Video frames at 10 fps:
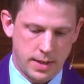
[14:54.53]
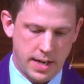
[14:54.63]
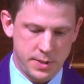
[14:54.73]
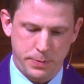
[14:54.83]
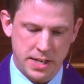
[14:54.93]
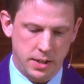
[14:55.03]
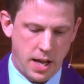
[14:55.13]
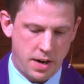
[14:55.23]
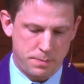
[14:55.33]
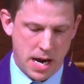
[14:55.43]
I spend a
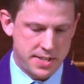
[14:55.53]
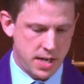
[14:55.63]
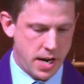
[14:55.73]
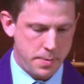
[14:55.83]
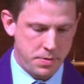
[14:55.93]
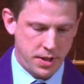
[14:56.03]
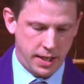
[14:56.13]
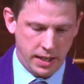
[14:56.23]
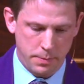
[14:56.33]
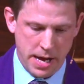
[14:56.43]
lot of my time
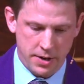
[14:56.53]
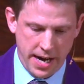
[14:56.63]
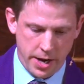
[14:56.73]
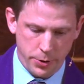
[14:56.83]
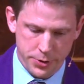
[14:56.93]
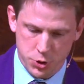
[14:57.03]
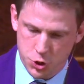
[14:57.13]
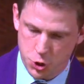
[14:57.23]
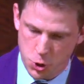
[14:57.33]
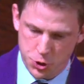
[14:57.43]
thinking about how the
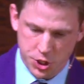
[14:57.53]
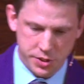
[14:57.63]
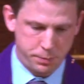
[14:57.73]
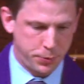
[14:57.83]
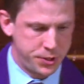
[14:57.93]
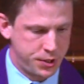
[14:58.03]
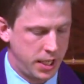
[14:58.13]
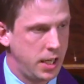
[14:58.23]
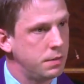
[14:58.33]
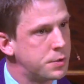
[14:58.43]
church is
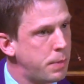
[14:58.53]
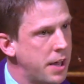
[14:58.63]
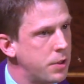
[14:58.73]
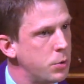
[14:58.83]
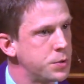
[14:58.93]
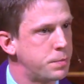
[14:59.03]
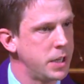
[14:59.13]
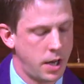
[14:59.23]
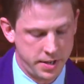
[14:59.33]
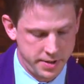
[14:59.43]
perceived by those
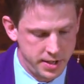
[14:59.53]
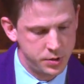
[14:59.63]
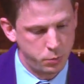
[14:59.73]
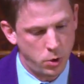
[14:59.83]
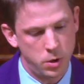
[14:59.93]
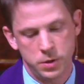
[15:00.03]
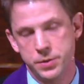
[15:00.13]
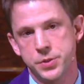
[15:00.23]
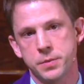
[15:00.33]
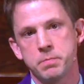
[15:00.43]
beyond these
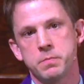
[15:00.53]
walls.